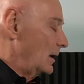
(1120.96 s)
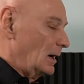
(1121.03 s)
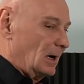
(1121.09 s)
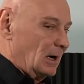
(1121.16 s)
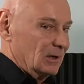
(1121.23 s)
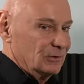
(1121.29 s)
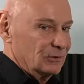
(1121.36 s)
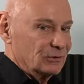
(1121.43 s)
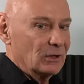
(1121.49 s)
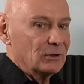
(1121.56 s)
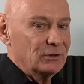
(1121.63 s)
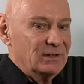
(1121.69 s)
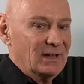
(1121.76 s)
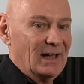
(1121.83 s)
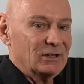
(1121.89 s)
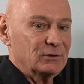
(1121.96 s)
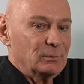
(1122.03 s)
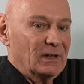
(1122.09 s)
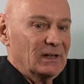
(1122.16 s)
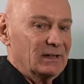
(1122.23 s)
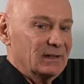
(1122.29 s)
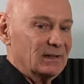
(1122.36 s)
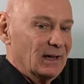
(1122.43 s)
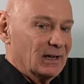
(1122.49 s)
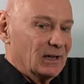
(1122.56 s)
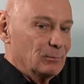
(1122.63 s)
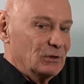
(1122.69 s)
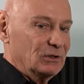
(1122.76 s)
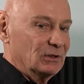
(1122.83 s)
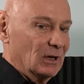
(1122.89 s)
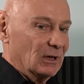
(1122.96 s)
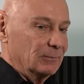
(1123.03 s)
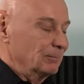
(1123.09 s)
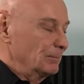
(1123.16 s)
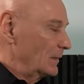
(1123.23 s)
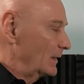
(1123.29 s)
Uh, there's other tax planning that can be done.